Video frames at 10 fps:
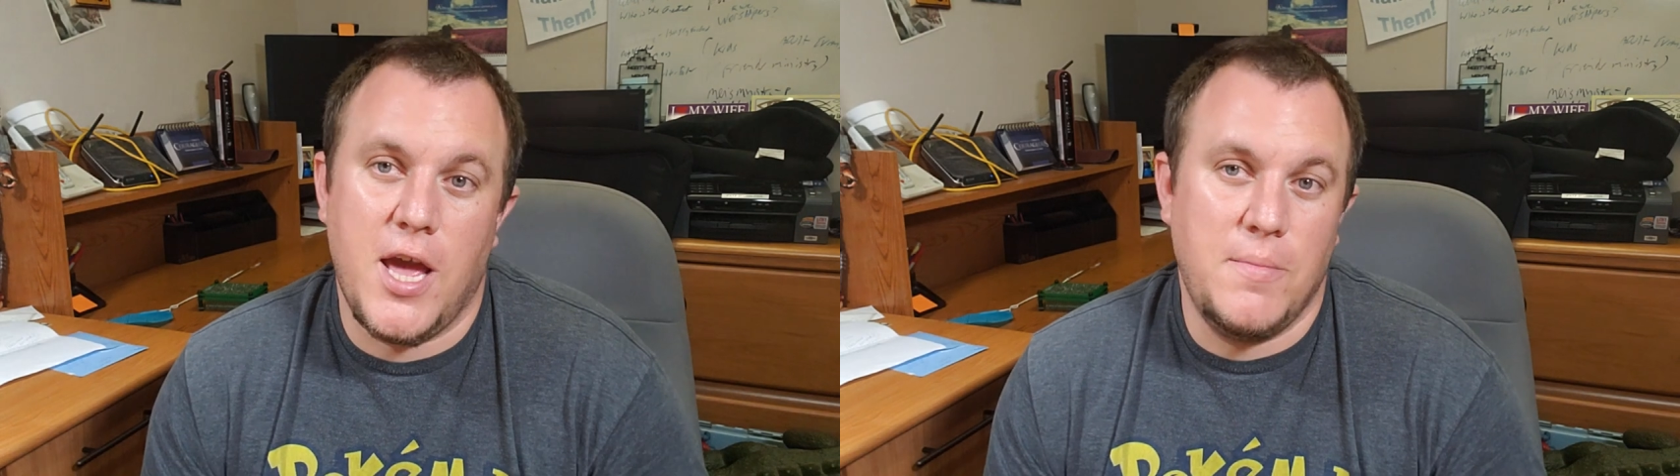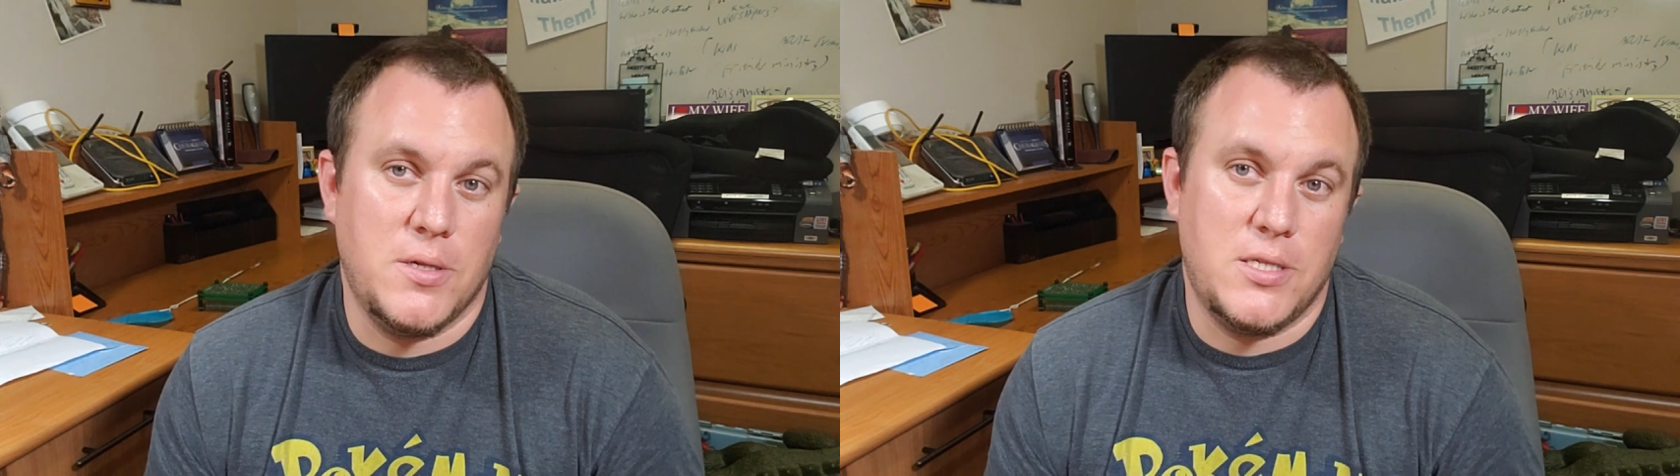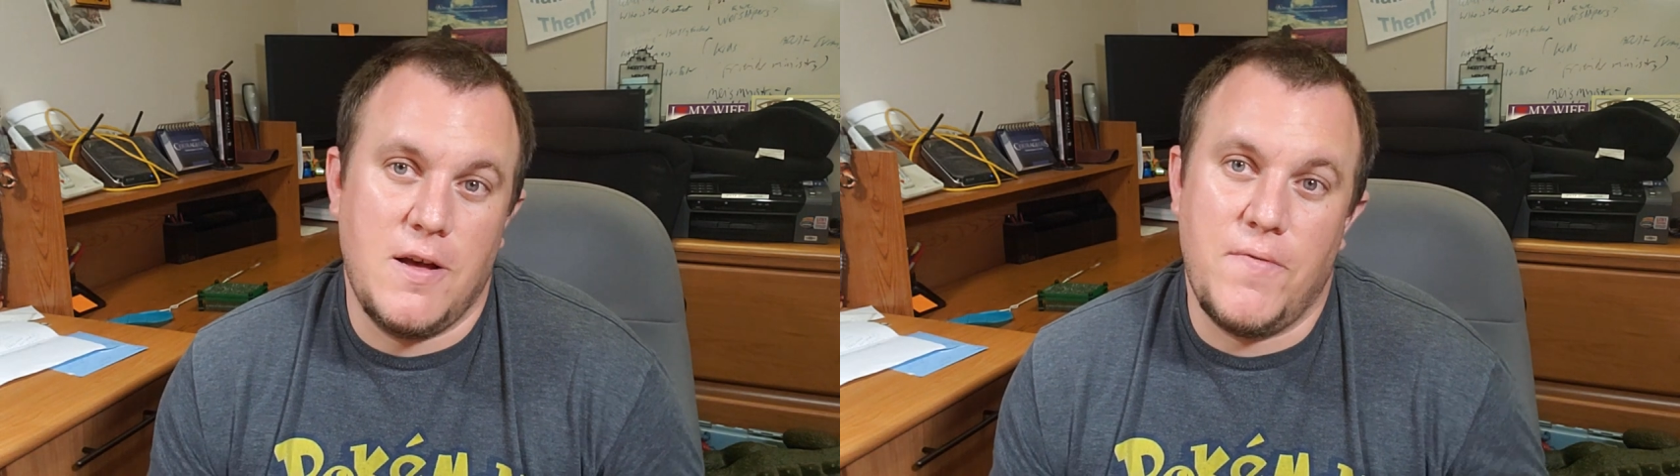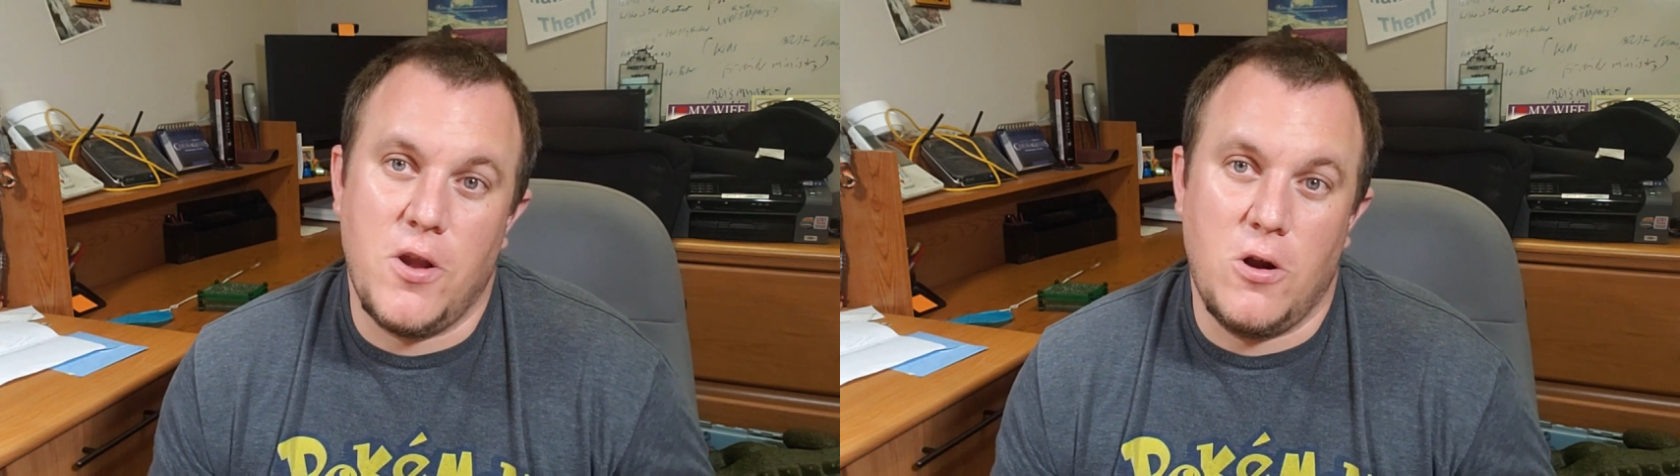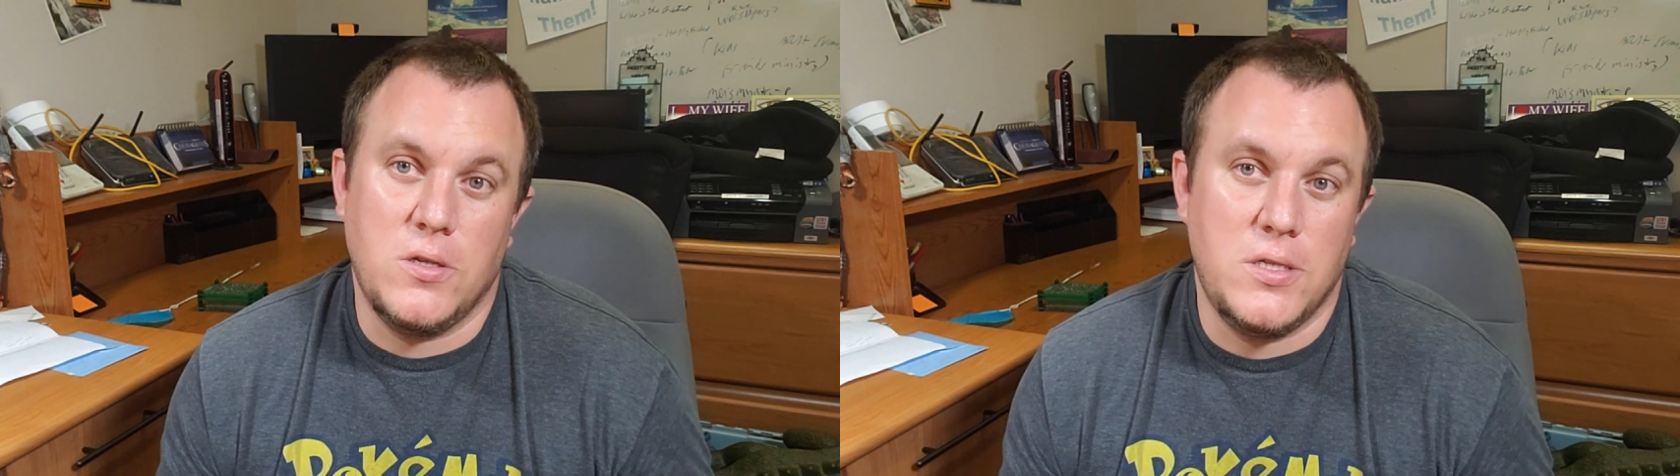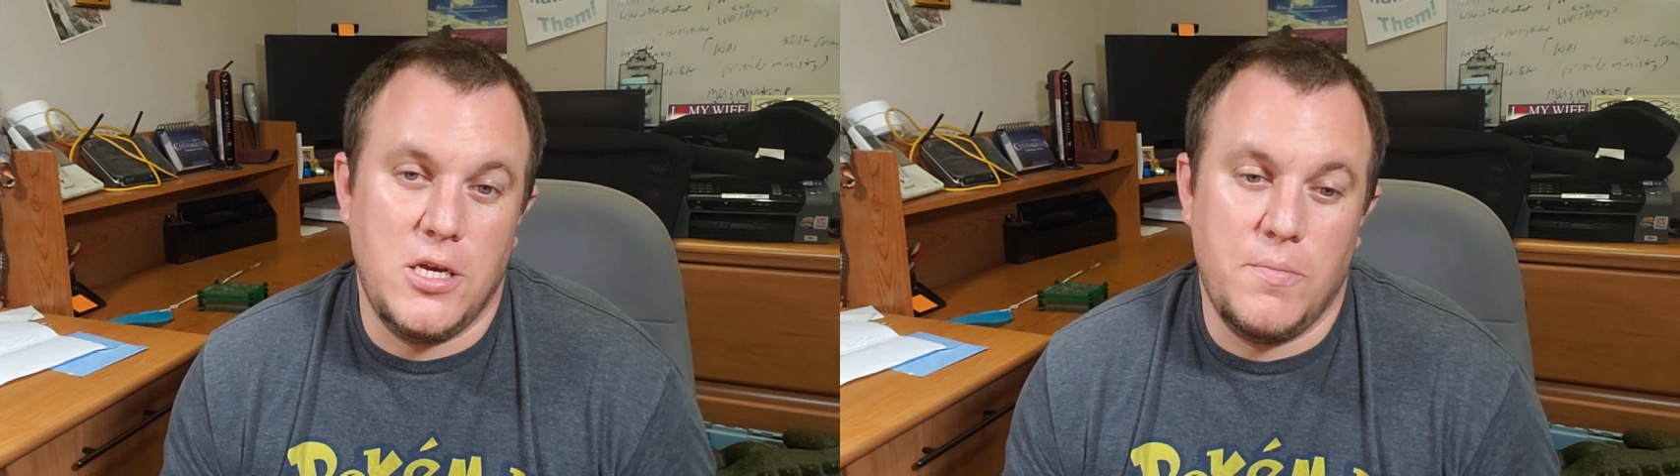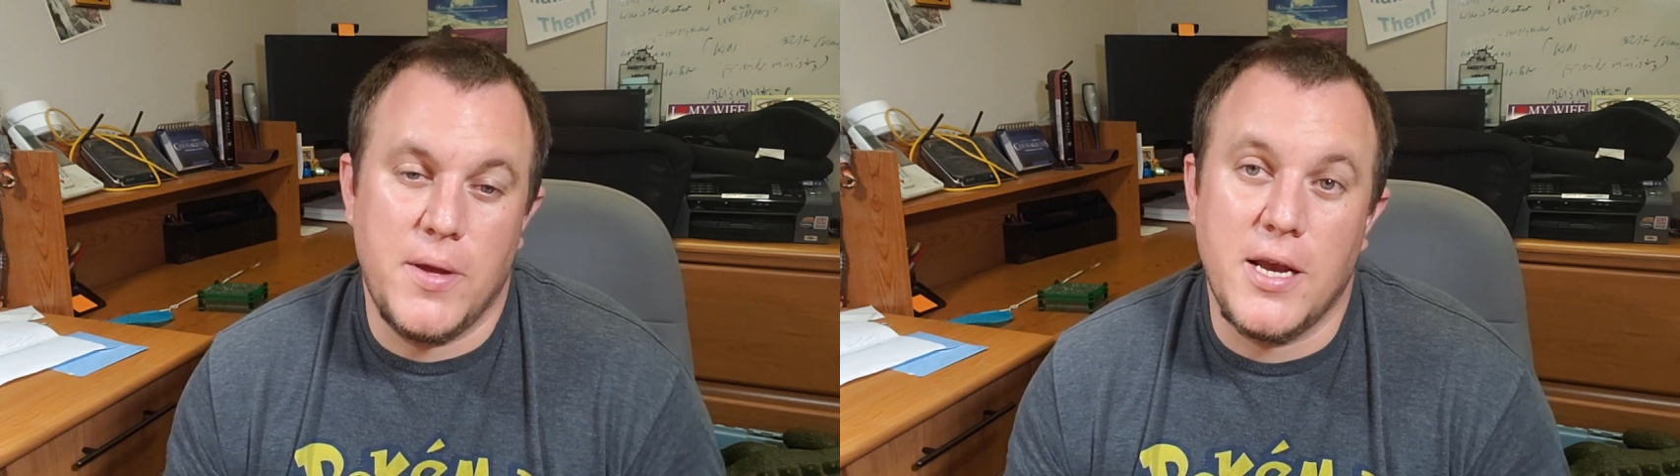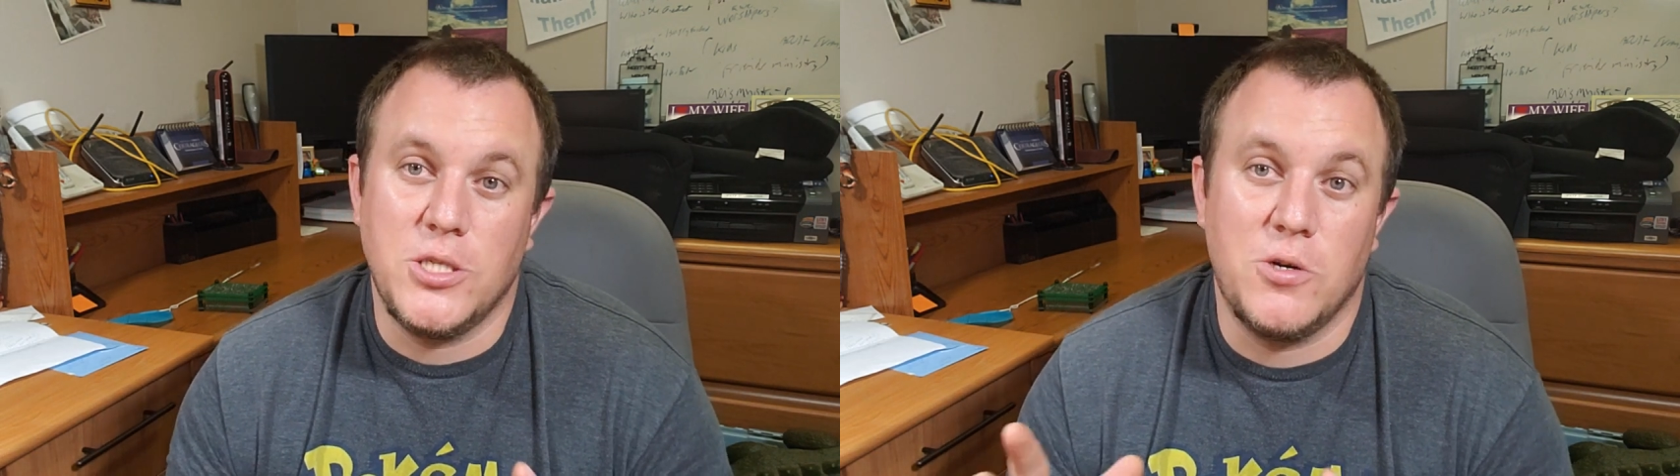games and stuff that aren't sealed
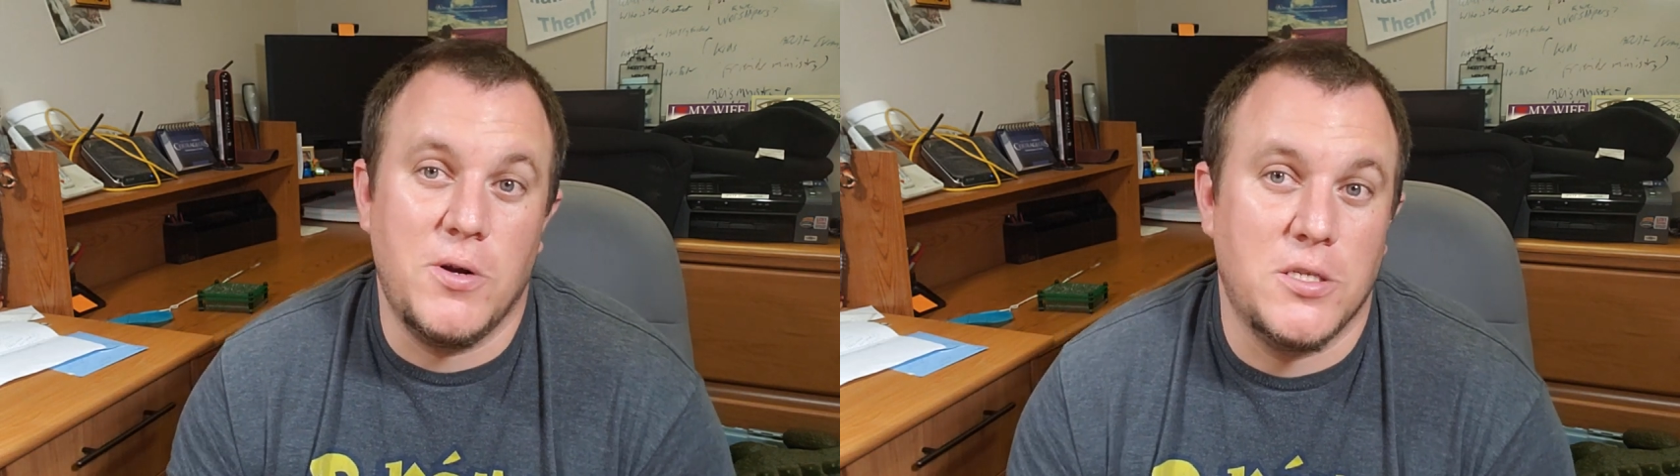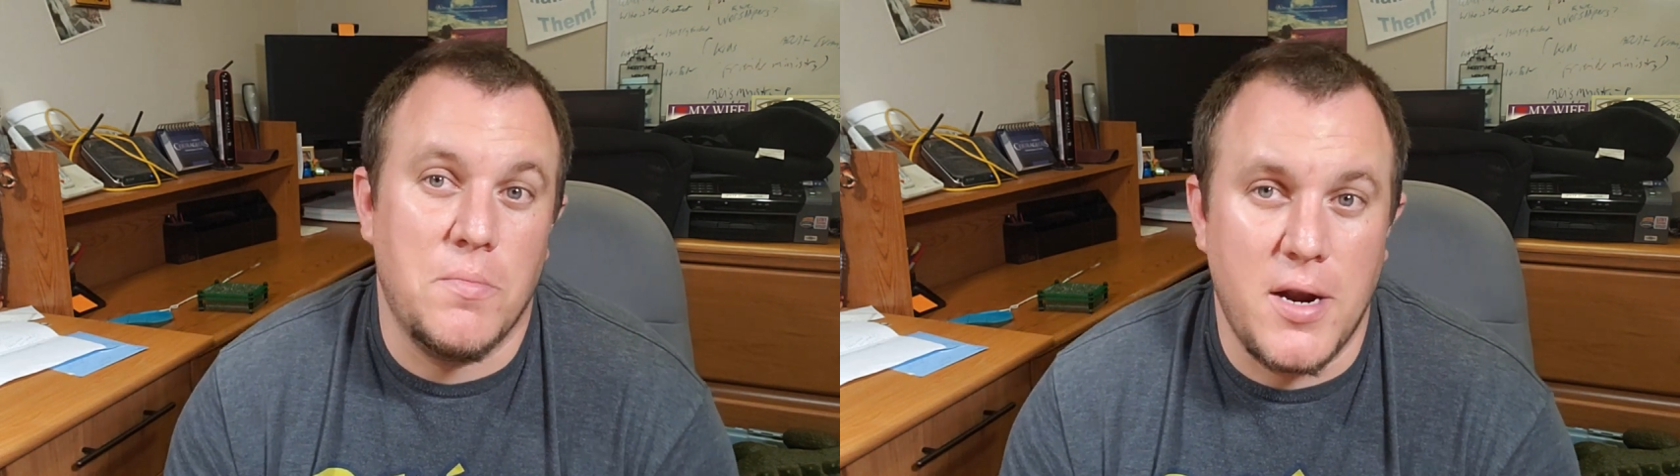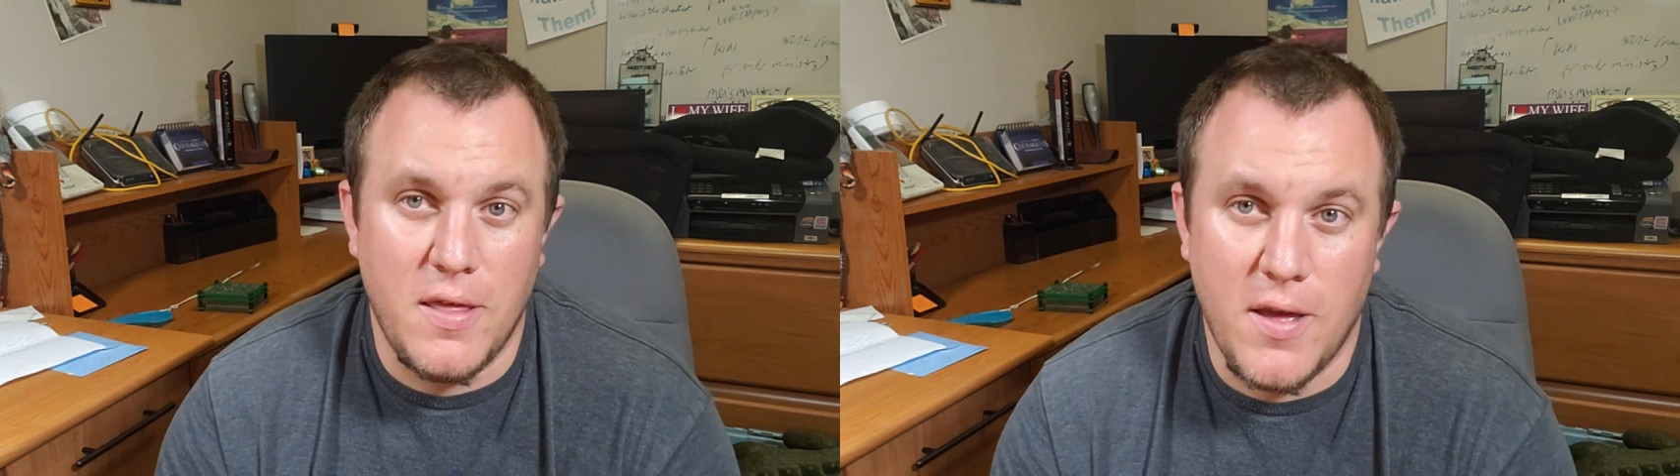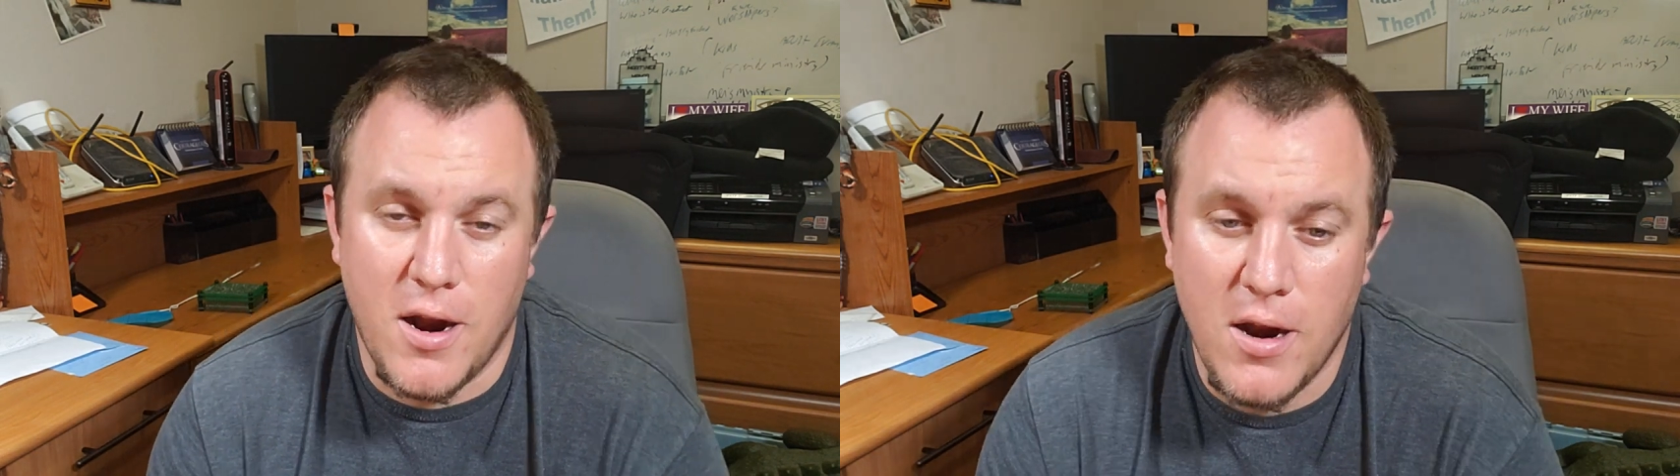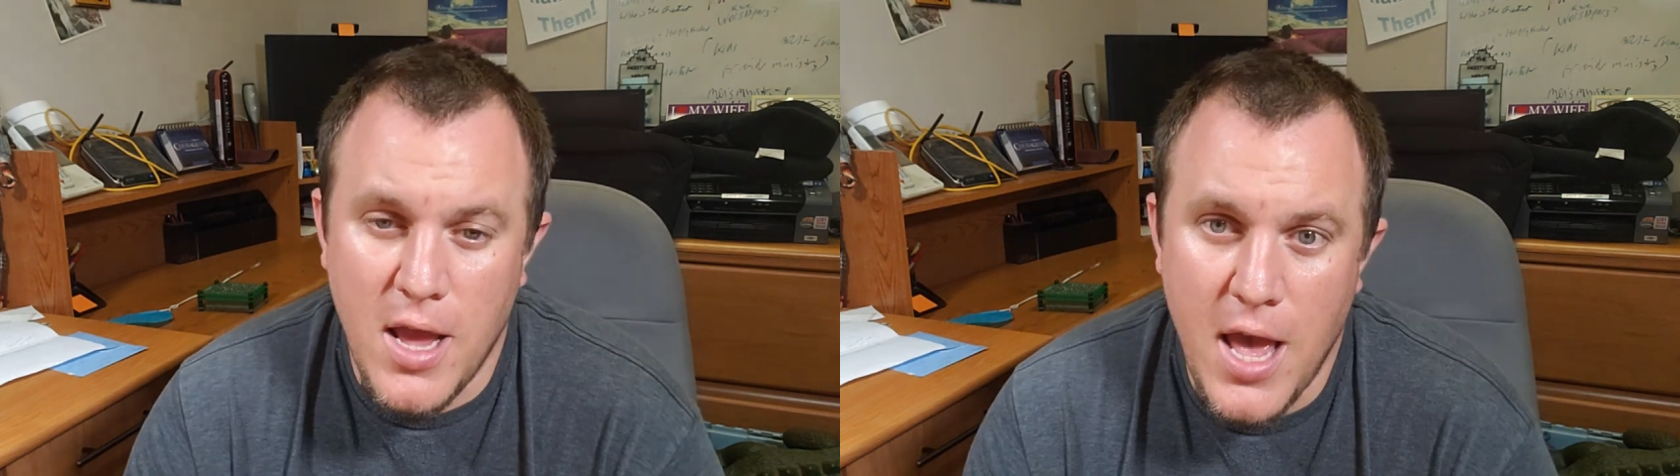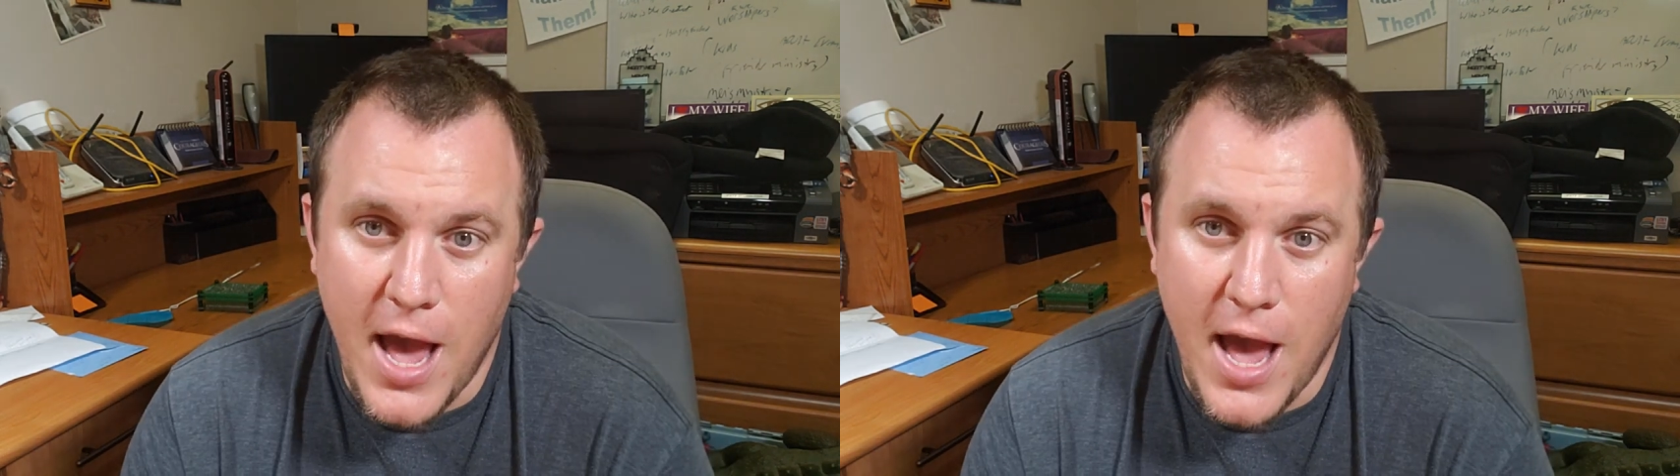because there is money there.